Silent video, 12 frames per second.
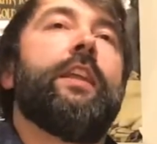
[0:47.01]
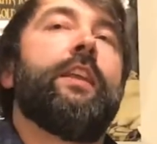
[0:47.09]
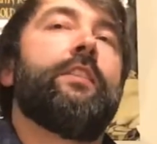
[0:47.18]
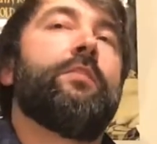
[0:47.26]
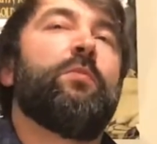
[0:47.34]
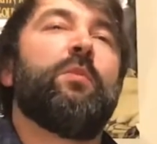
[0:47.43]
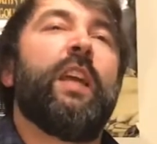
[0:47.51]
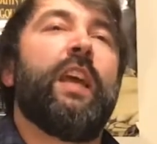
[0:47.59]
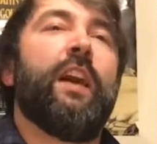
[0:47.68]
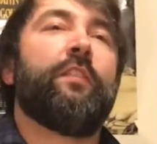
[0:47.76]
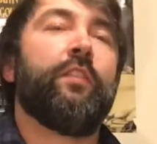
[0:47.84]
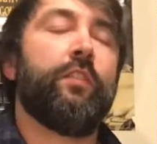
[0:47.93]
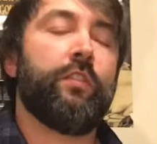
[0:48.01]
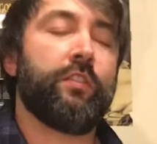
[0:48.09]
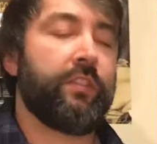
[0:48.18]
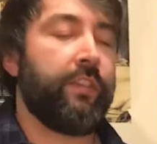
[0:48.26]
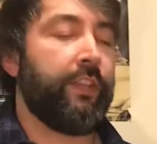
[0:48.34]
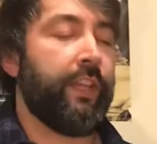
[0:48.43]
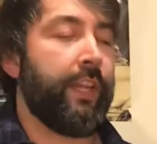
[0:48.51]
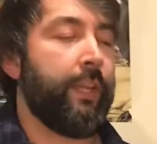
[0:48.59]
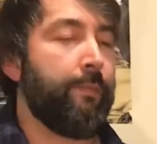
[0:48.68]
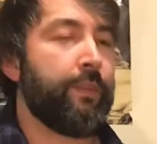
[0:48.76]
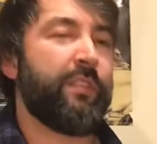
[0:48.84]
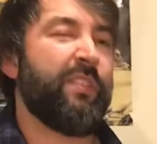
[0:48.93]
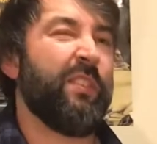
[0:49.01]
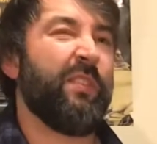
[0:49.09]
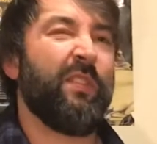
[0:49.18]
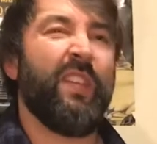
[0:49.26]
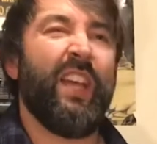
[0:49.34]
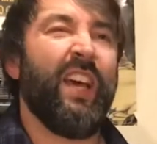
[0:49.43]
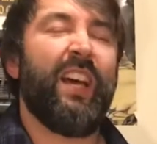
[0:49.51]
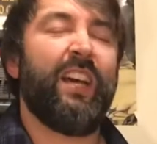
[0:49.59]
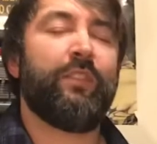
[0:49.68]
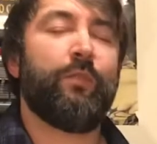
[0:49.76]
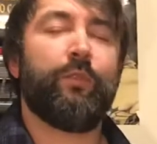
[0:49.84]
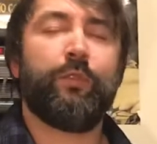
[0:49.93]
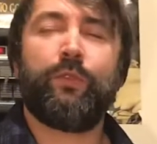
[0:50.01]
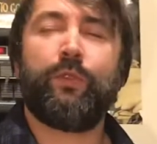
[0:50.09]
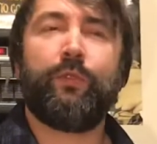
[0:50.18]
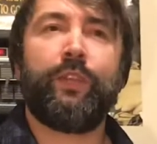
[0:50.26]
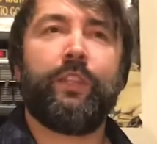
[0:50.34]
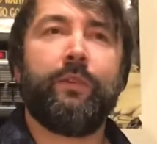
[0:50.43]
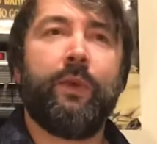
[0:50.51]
It's sort of late afternoon on a Sunday, but still, I don't want to annoy them.